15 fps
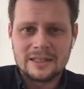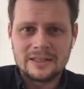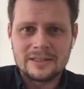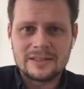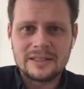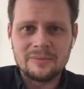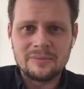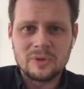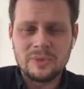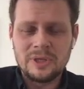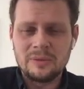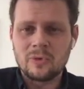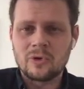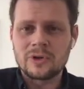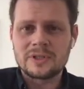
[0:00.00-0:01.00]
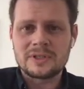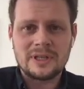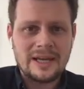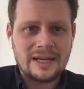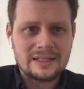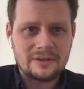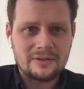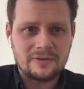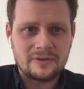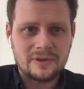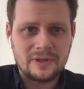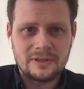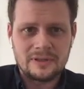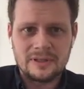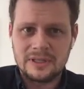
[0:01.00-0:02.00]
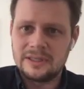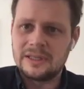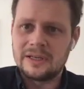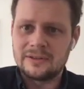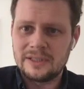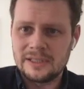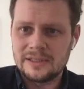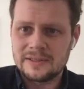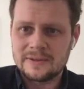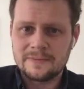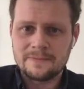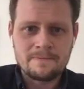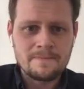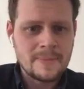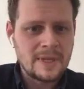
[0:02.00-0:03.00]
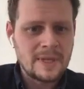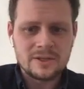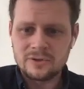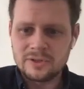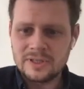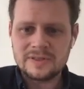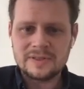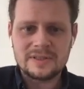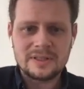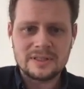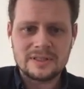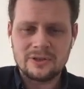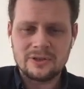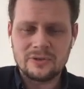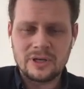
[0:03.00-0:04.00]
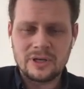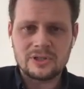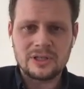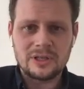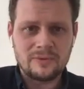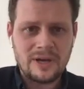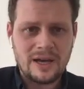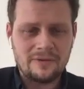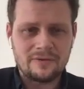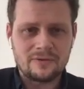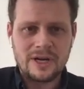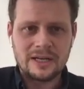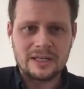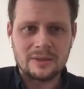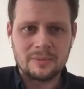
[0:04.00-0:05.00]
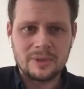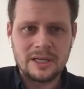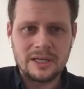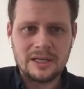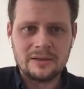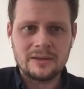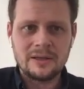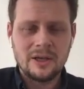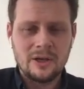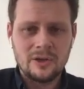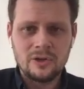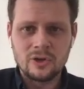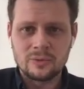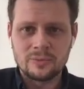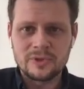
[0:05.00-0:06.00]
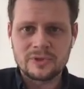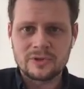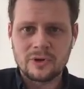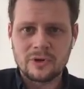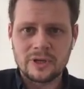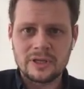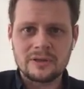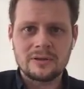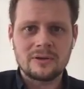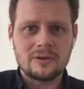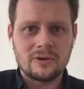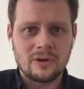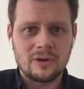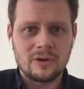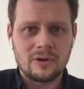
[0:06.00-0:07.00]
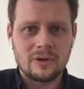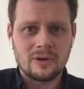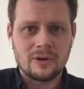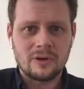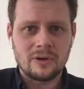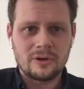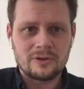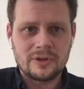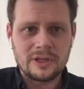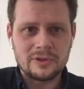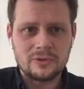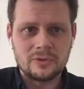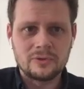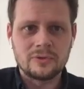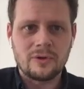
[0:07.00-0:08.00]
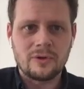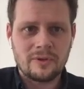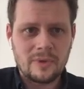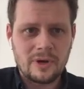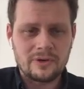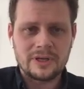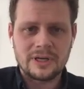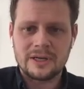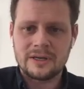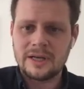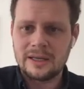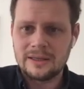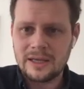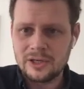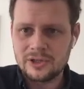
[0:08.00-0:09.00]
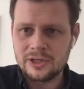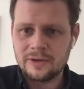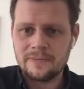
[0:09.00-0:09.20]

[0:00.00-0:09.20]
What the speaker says: seem to be more selective in their deals. So this is the situation that we have right at the beginning. Europe is growing, contrary to North America and Asia.